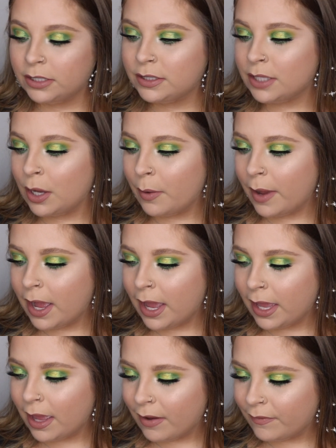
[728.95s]
So
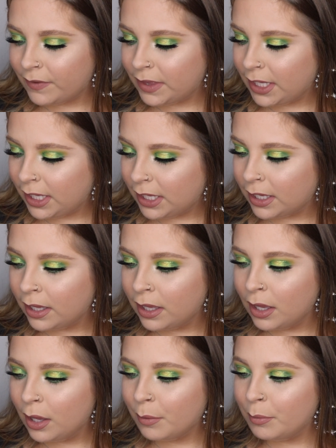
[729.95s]
I have the
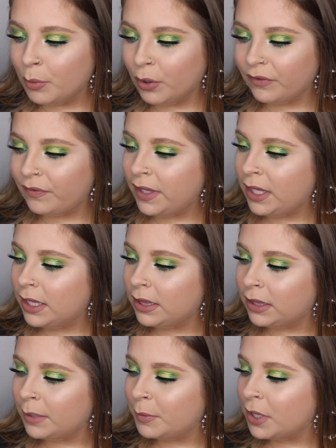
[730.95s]
Morphe
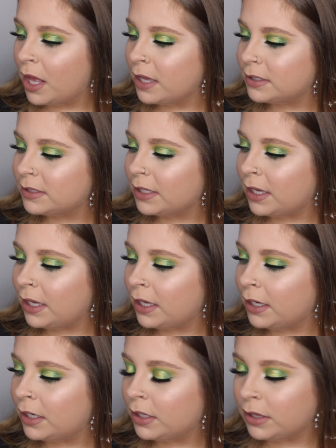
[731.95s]
lip gloss
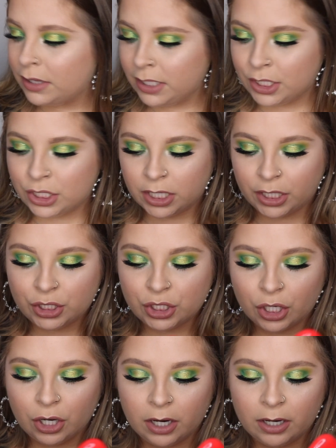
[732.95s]
in the shade
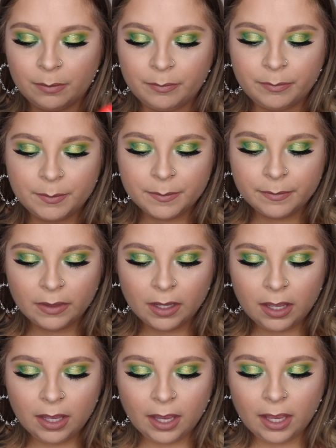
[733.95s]
Charm.
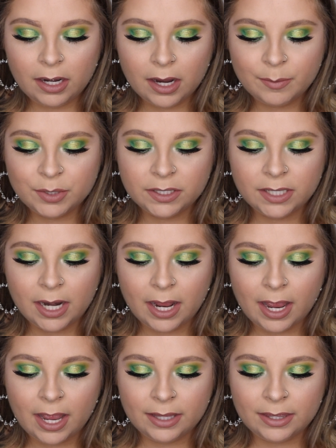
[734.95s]
And I'm just going
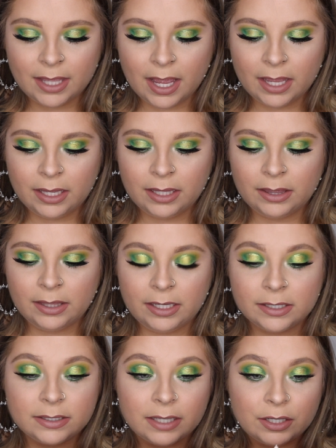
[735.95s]
to add that in
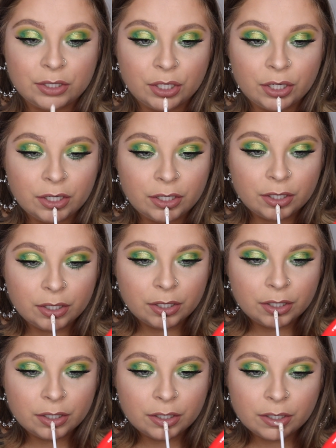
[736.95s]
the center.
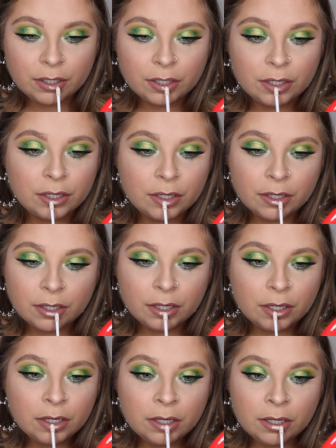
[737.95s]

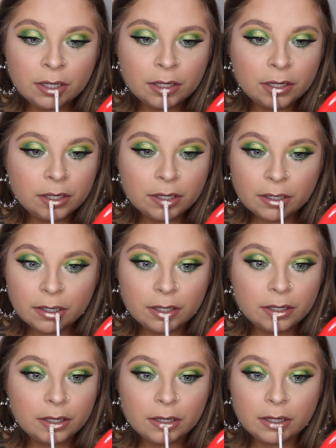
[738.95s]
Oh
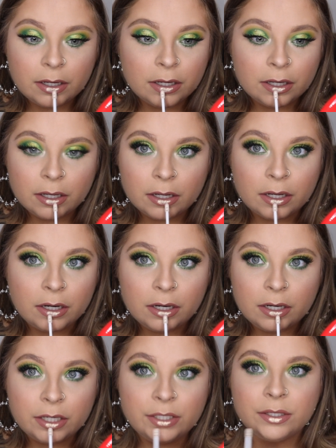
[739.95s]
my
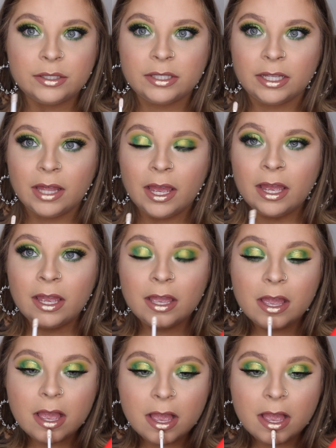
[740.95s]
god, did you see that?